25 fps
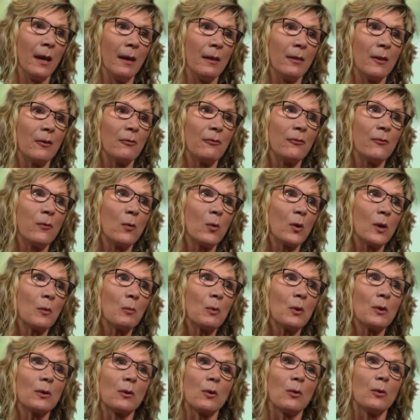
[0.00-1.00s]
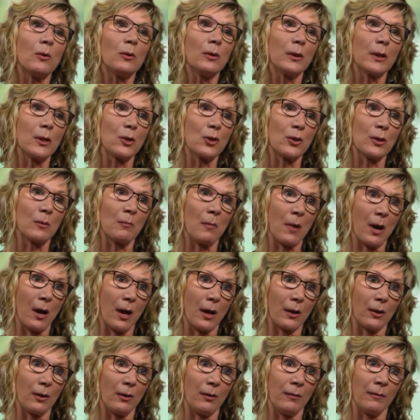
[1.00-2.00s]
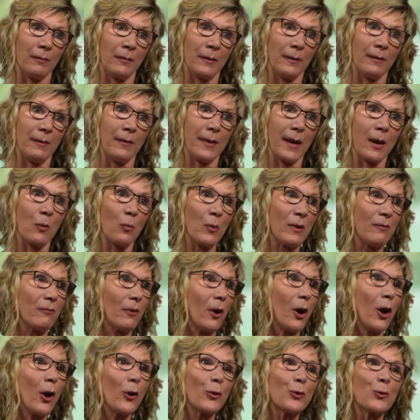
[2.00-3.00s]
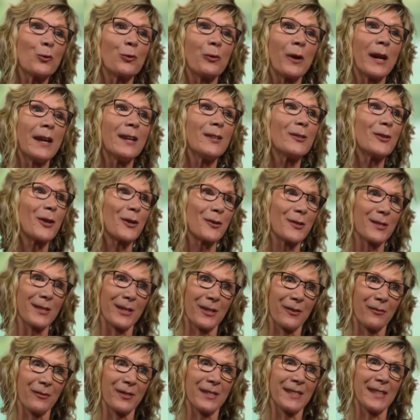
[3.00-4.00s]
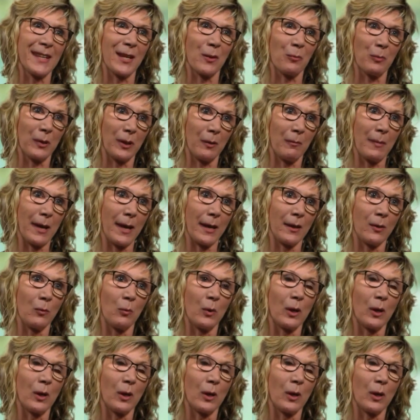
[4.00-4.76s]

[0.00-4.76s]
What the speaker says: The formal coalition model that we've all trained ourselves to implement,